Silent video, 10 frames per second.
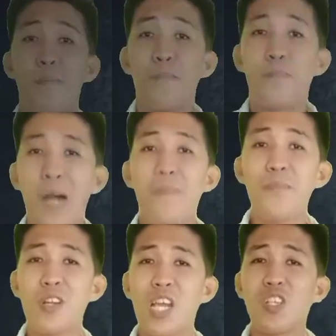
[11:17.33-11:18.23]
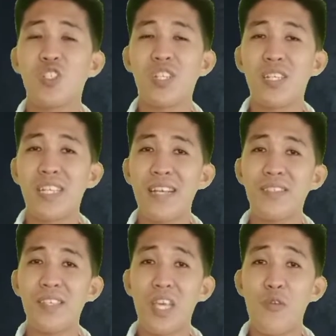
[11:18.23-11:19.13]
Population
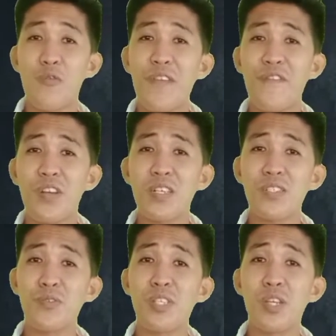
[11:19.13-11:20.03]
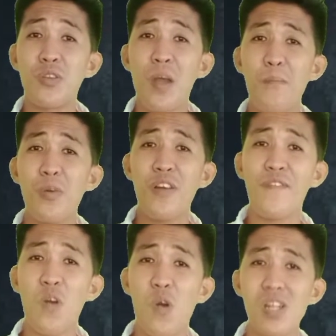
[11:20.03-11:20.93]
density refers to the number
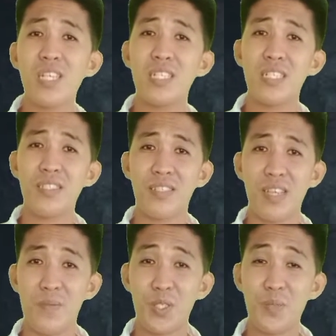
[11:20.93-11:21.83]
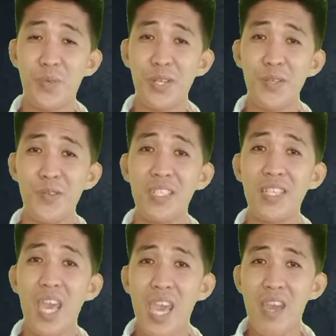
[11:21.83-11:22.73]
of organisms per
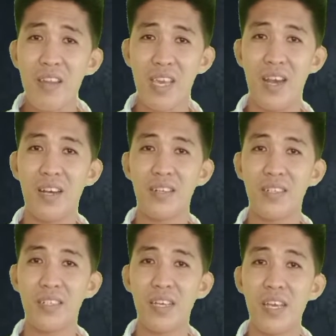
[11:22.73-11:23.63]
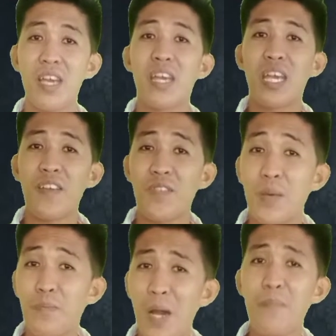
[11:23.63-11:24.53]
unit area. If the
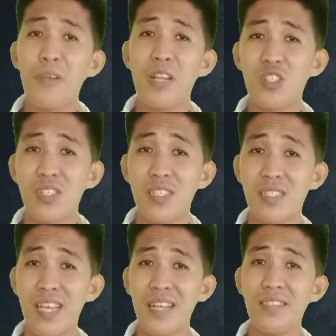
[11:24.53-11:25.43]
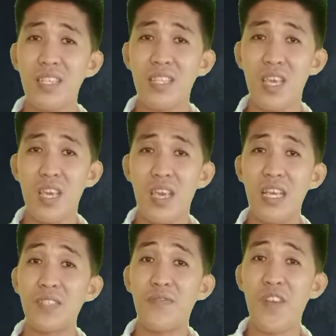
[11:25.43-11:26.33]
population's density
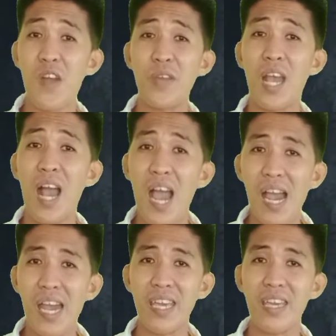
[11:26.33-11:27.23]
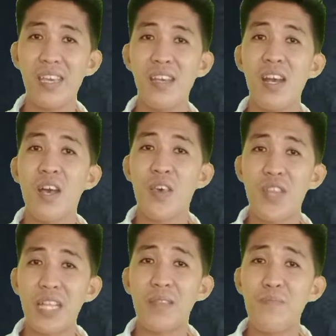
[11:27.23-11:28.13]
is very high,
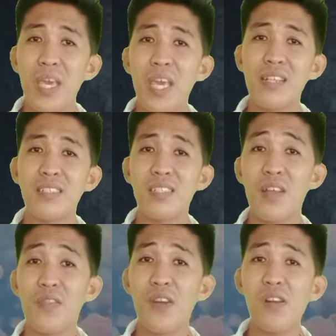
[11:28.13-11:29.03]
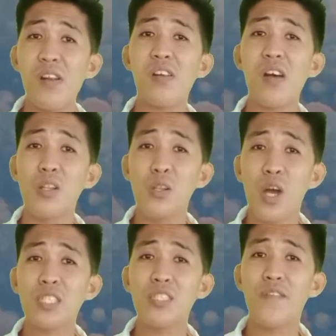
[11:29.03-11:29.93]
that means that are a
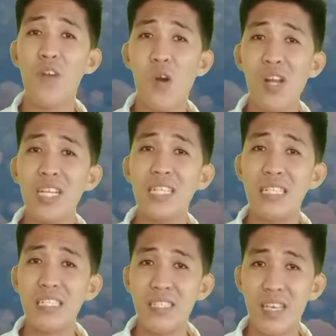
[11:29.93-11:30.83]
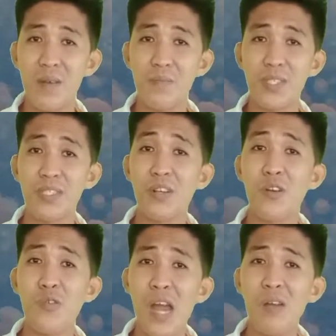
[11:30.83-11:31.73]
lot of organisms
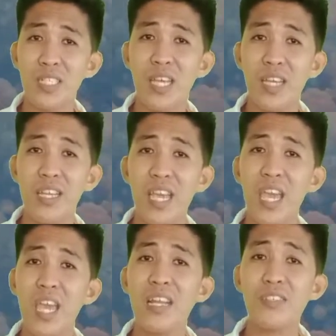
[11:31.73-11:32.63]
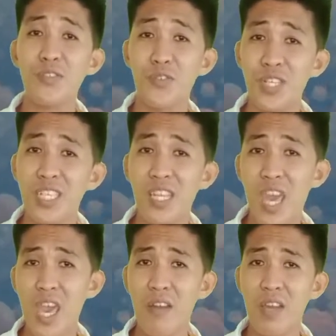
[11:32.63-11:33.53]
crowded in a certain
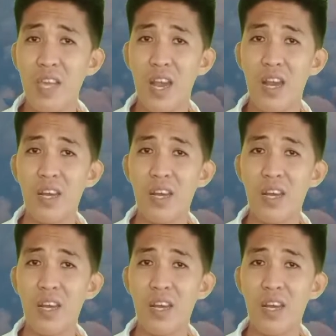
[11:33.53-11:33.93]
area.